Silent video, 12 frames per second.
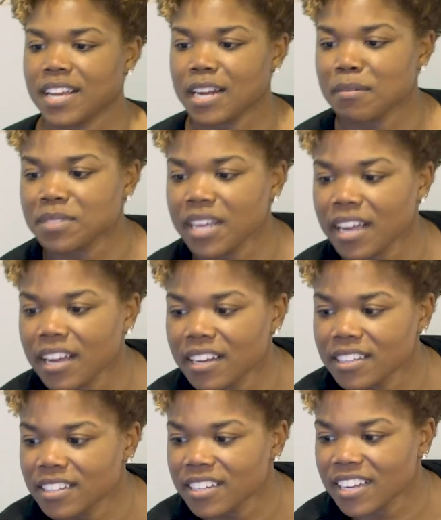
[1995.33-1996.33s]
And I'm taking
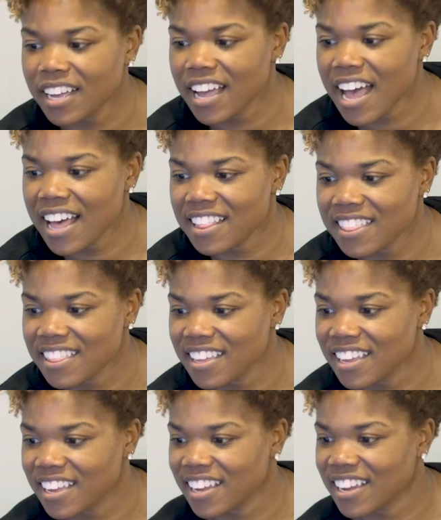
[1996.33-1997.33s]
a look at
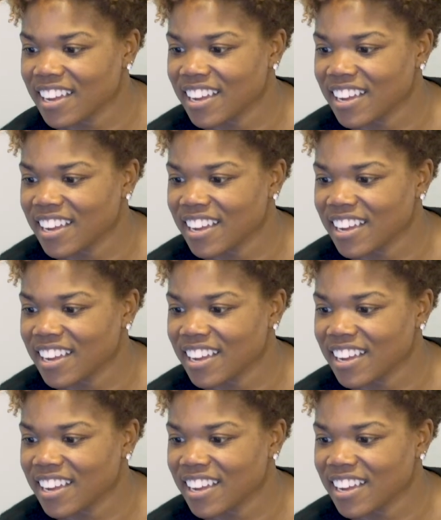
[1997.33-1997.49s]
the